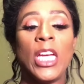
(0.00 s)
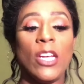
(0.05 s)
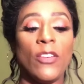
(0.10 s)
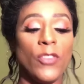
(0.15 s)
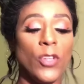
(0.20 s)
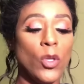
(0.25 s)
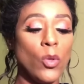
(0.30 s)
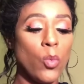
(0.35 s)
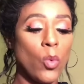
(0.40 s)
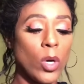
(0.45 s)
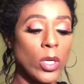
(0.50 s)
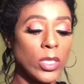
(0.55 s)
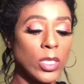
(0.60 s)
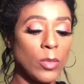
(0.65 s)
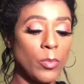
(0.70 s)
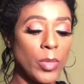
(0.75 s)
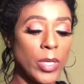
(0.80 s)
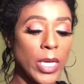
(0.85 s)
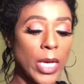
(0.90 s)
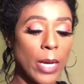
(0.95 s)
if you want
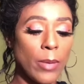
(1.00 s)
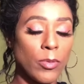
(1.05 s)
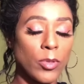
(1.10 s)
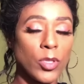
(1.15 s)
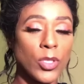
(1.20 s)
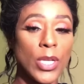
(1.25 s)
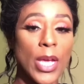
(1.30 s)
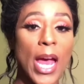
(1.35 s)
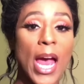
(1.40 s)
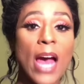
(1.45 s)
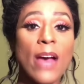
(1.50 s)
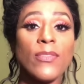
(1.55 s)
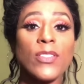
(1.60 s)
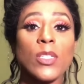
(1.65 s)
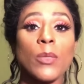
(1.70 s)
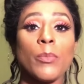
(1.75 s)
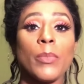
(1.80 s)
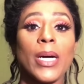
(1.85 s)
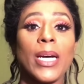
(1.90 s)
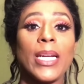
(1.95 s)
to be able to have
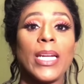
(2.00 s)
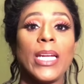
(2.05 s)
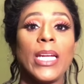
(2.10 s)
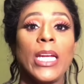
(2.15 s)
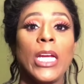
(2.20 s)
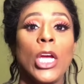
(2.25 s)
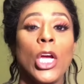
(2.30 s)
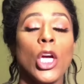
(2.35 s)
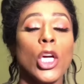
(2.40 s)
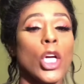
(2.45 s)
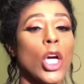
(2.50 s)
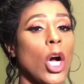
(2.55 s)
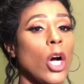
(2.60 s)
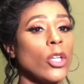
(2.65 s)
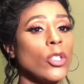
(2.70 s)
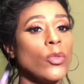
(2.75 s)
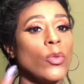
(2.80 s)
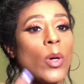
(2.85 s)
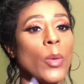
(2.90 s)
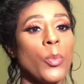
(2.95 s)
somebody
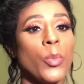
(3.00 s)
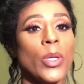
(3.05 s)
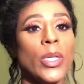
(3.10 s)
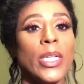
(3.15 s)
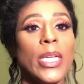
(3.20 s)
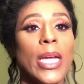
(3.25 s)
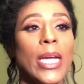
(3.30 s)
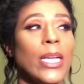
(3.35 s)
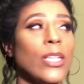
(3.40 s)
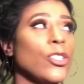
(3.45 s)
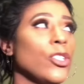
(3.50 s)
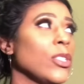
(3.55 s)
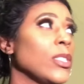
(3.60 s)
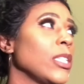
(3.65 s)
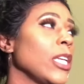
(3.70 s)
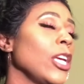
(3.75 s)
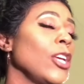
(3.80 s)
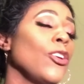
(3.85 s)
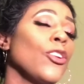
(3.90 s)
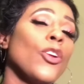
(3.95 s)
call you up one day and just
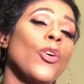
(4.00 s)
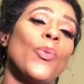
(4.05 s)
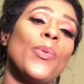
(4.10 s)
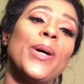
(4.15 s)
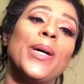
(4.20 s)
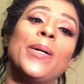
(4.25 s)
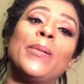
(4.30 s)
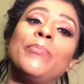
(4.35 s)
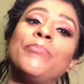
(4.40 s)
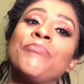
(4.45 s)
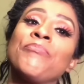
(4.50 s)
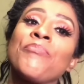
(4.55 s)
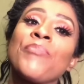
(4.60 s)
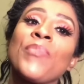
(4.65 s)
say, you know what,